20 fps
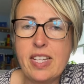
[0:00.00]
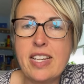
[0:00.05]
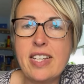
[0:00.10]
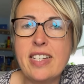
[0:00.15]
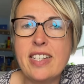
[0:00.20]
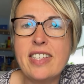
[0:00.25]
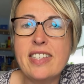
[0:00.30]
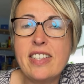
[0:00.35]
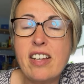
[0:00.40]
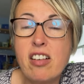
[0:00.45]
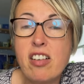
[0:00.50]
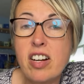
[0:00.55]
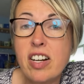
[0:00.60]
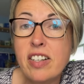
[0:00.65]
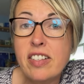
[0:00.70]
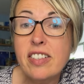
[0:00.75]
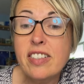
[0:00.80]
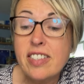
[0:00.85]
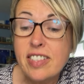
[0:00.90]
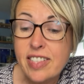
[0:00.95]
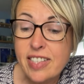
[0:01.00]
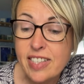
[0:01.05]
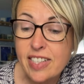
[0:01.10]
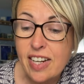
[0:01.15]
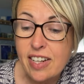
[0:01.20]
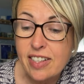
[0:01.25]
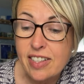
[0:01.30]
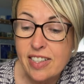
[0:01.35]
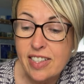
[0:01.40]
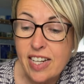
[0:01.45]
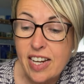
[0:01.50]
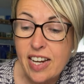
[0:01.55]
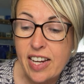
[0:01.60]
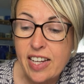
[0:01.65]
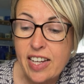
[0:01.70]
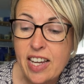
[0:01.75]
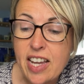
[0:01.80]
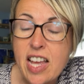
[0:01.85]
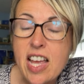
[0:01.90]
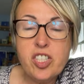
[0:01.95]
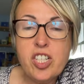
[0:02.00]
It is our understanding.